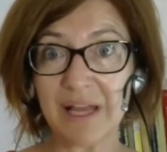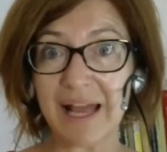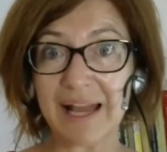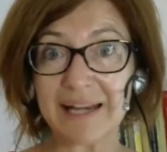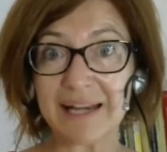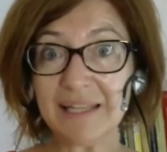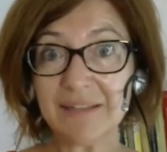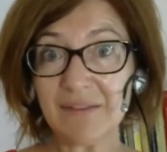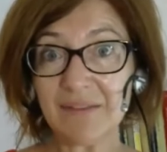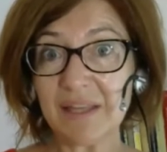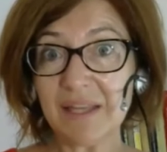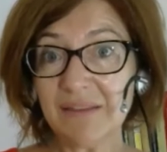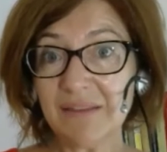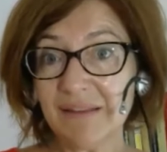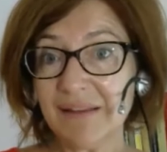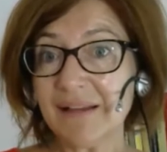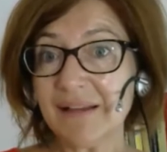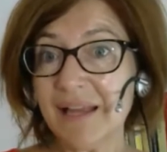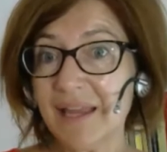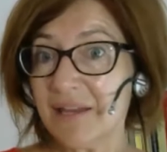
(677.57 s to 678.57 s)
And it
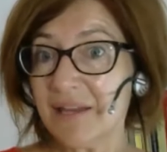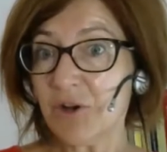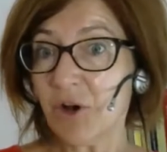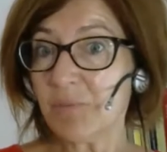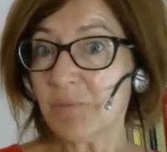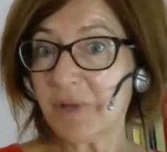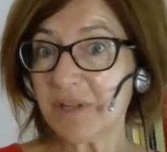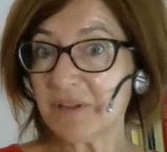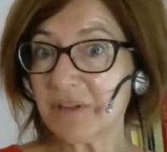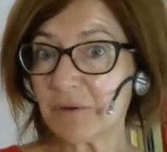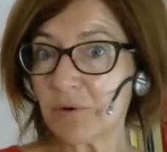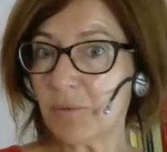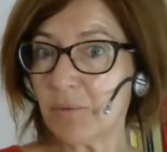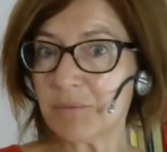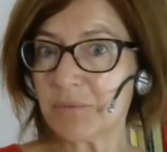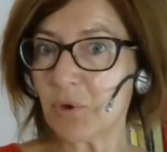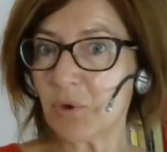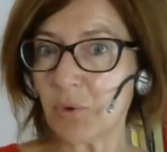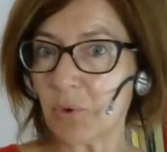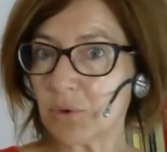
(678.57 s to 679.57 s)
again opens
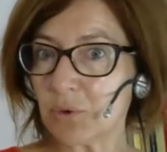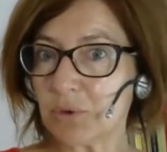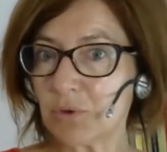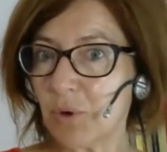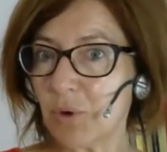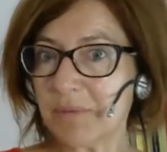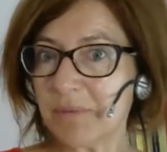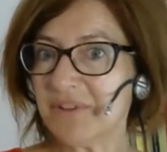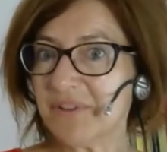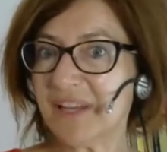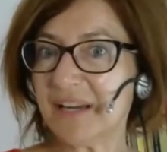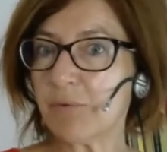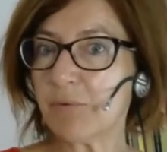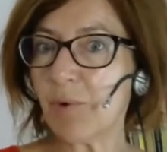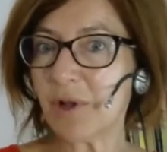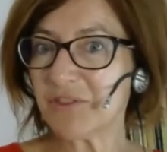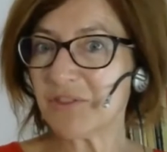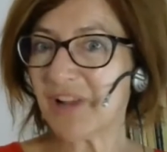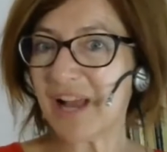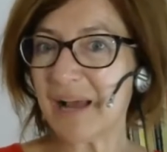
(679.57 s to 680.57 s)
room to observe
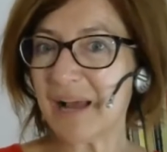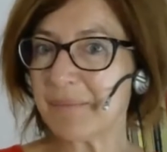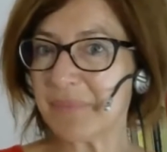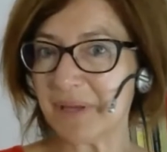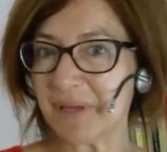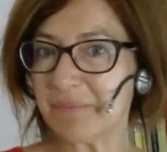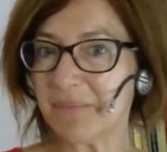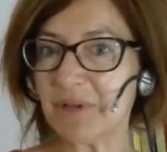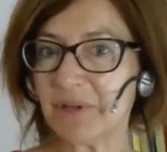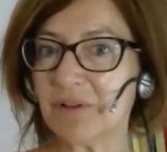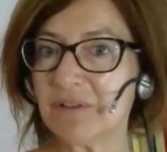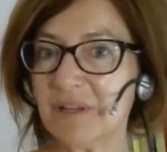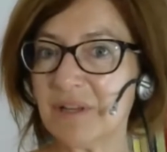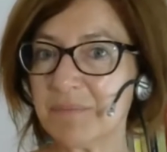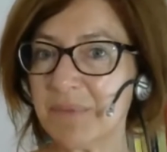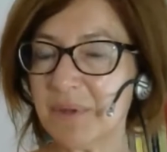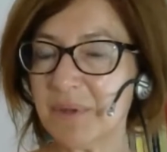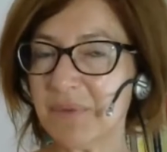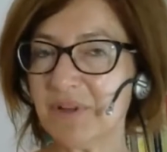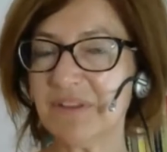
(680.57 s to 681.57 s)
what happened, because
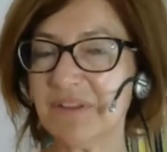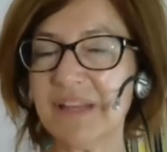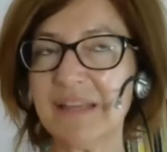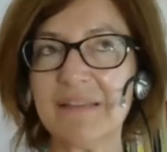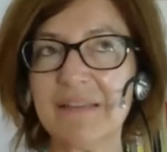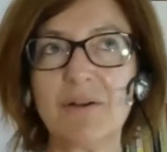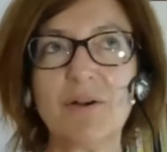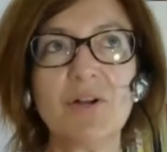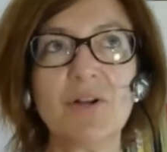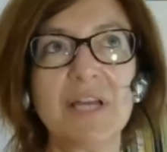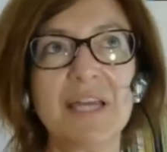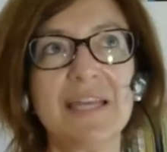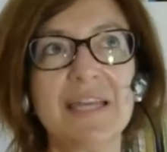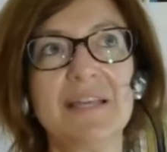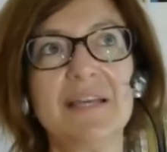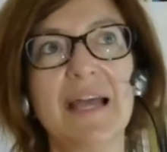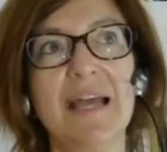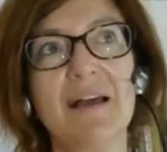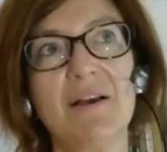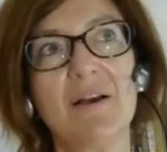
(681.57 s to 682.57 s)
some people said, okay,
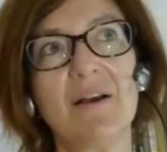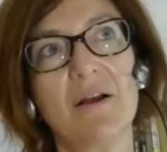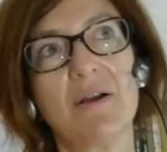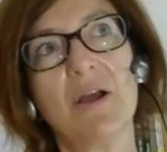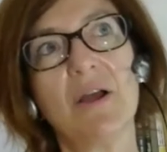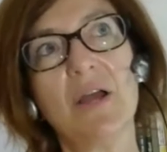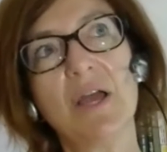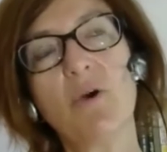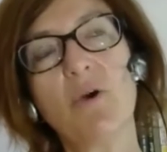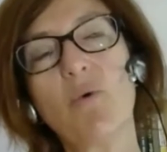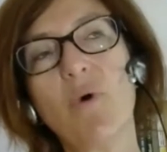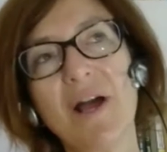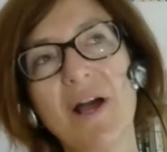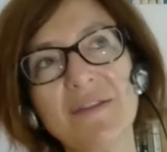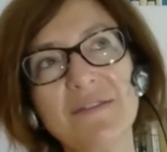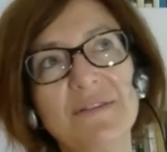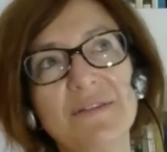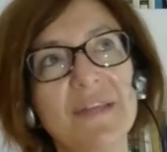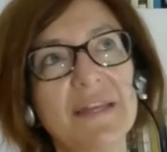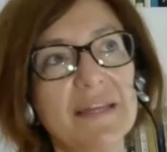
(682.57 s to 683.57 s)
now
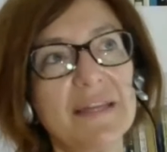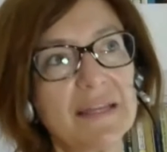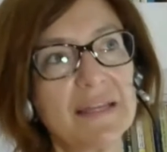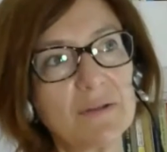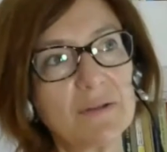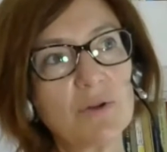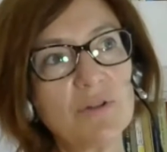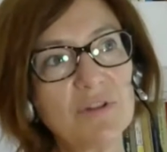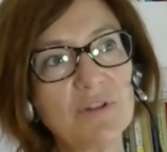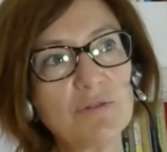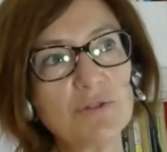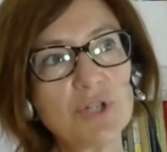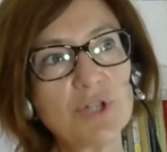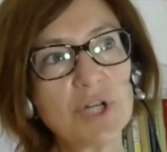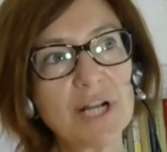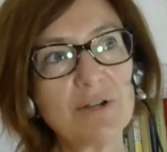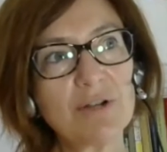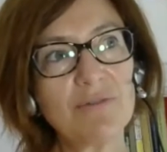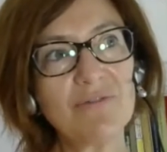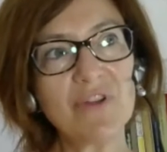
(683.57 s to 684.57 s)
once the
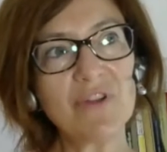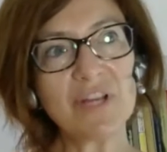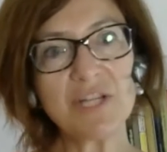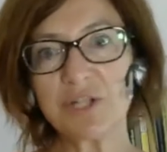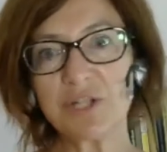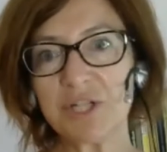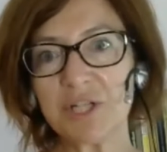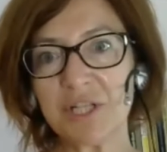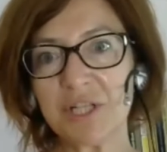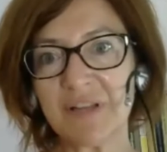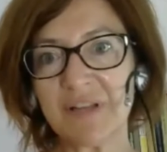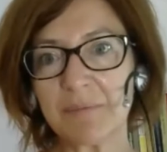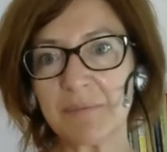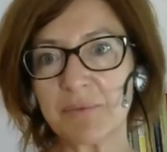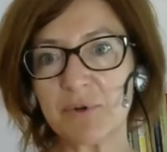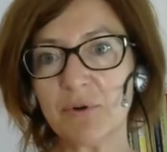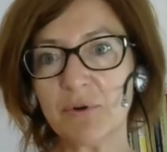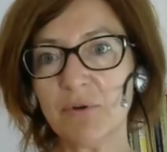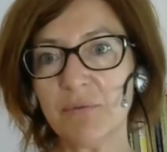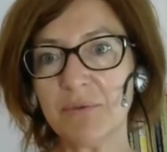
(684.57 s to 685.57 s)
Constitutional Convention is
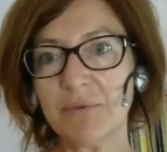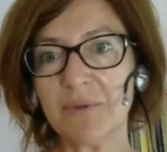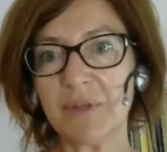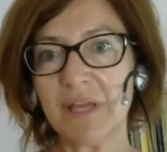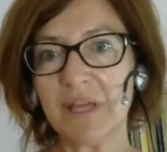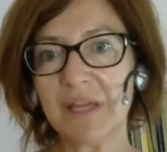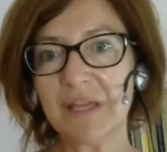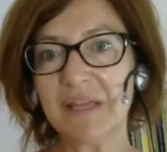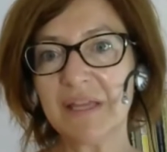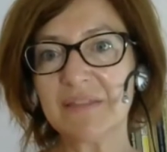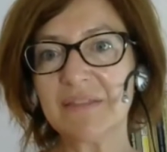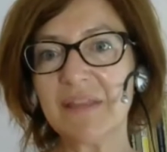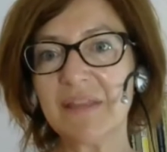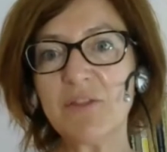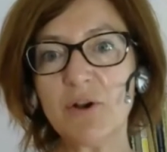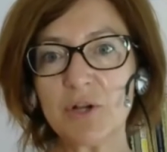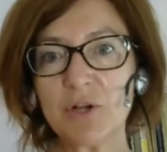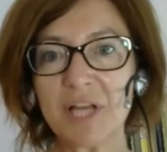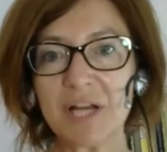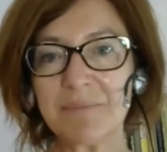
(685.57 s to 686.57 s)
approved, they
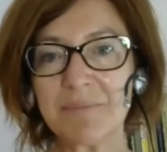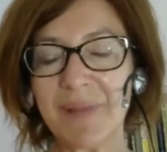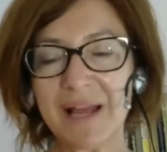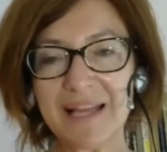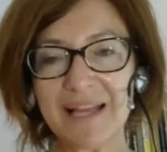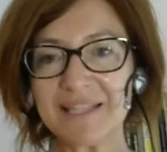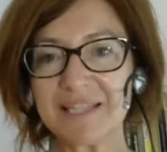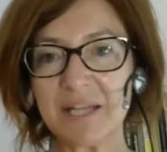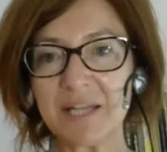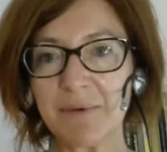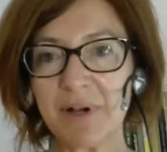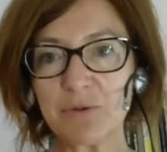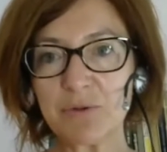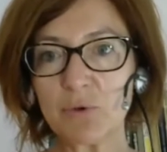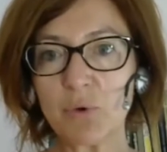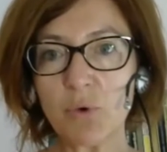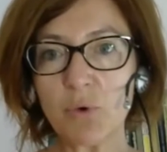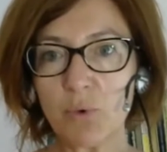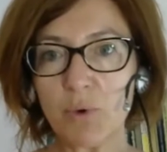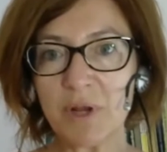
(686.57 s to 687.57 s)
don't care much about
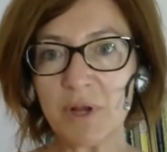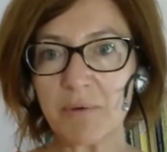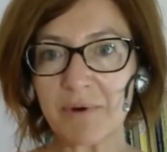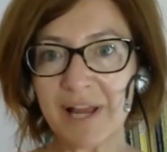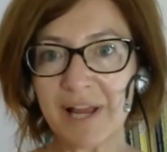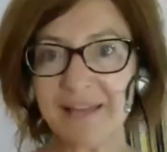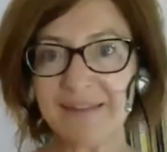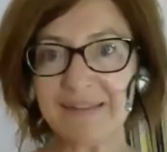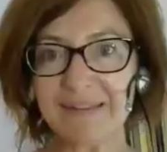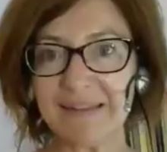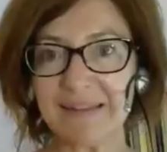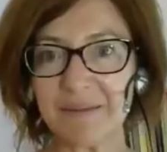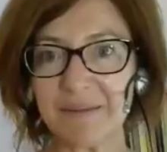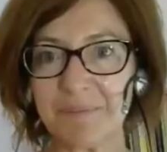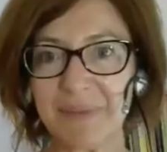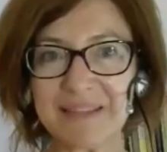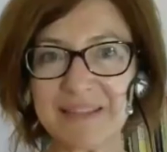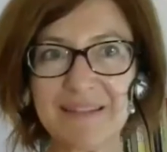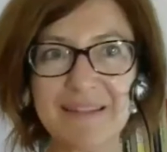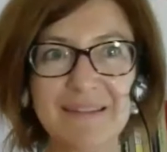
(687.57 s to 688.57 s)
who will write
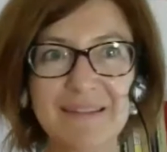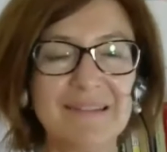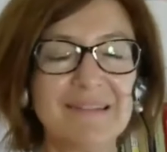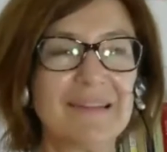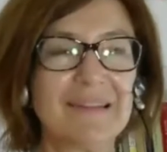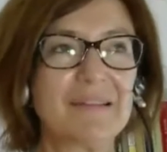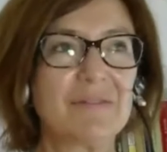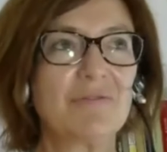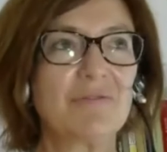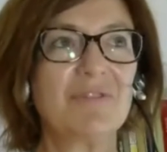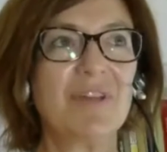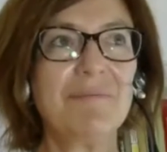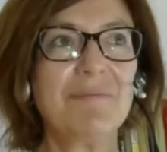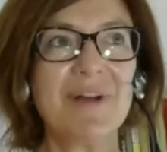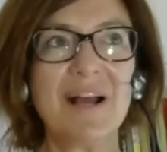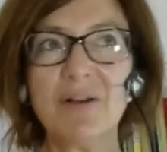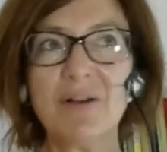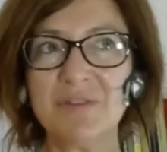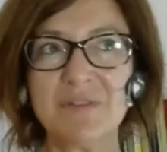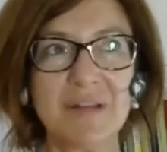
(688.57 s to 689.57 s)
it, but this
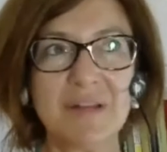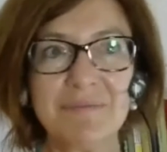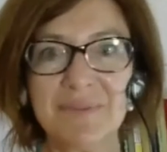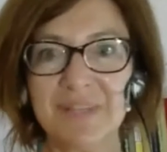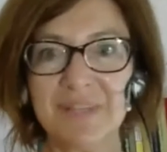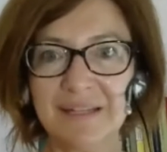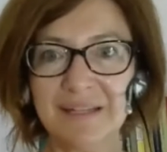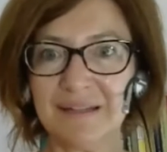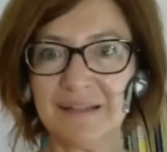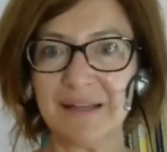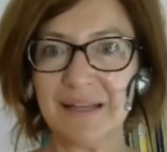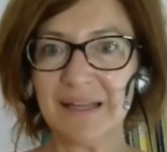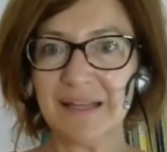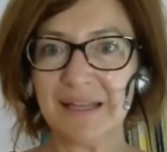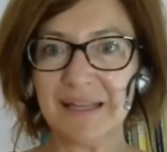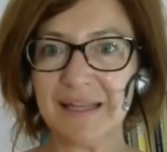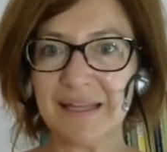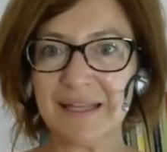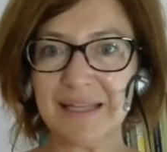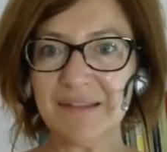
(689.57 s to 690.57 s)
somehow something
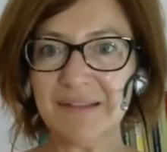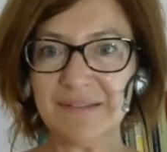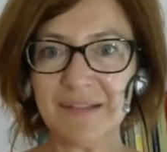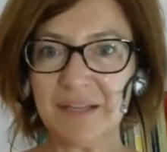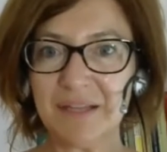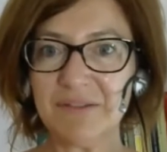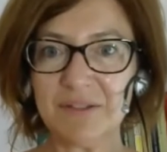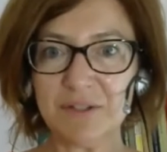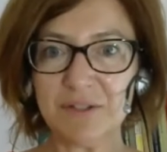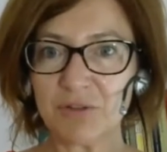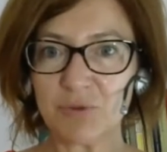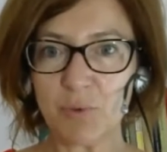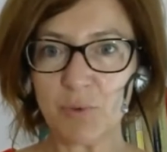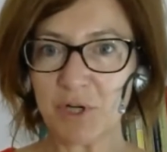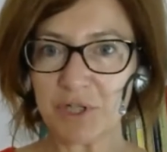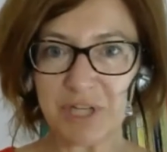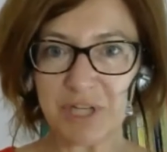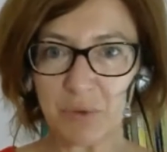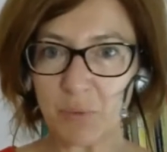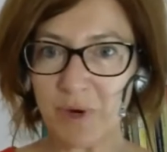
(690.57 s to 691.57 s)
is not
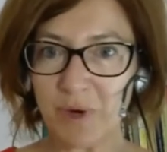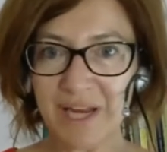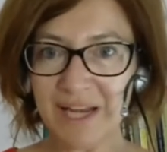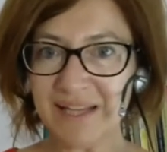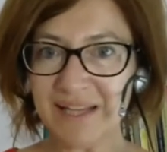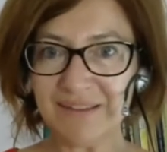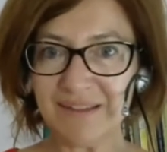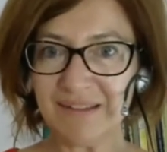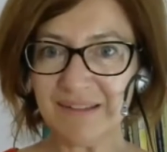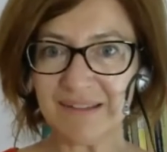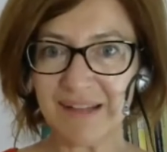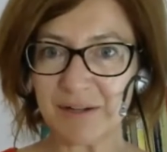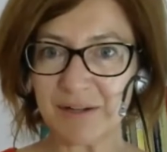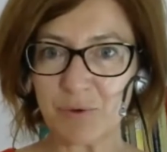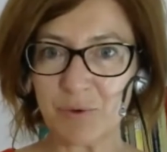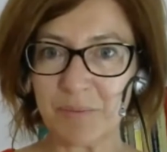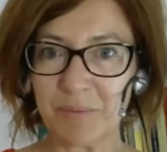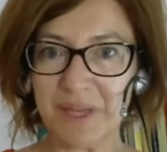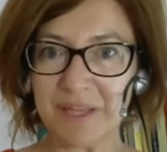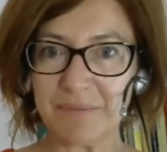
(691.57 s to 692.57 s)
working well in this
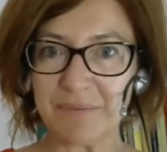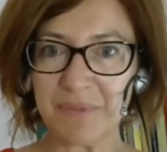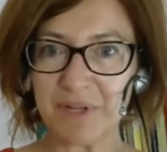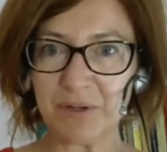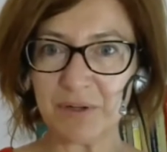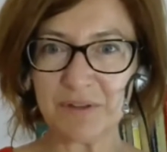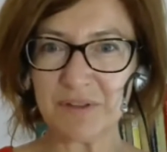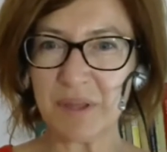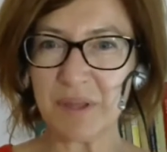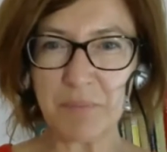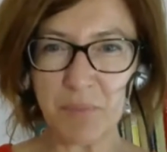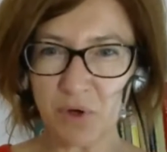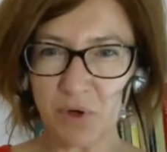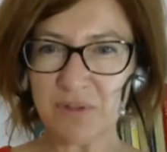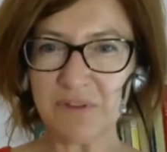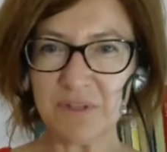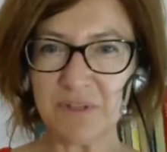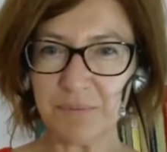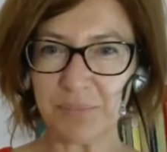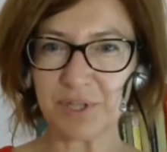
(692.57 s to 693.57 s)
argument, because the
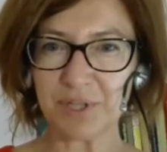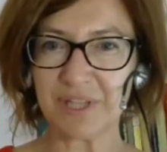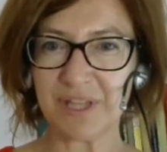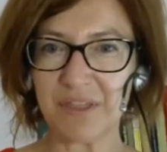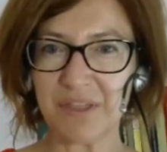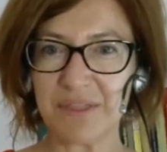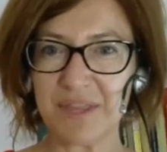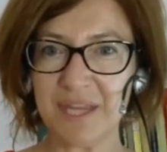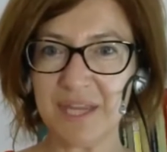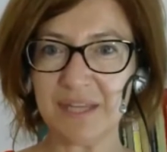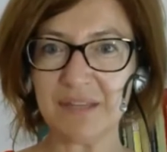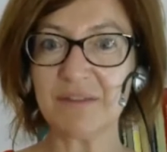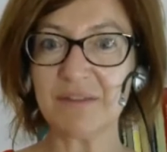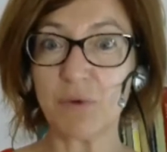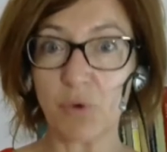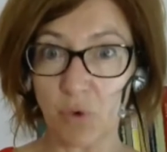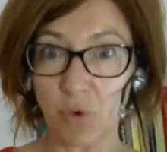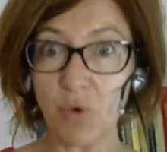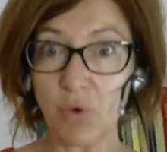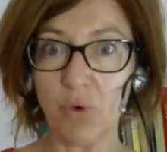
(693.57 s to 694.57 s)
most important thing is
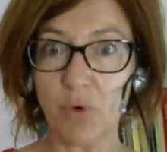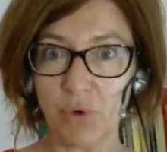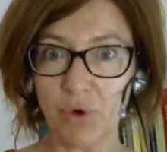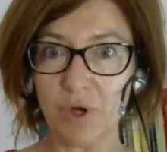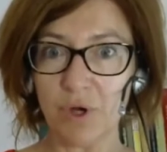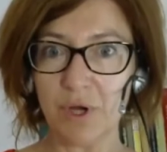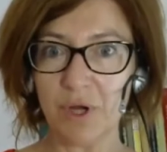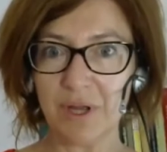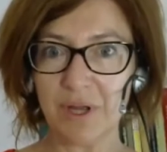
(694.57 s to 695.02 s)
who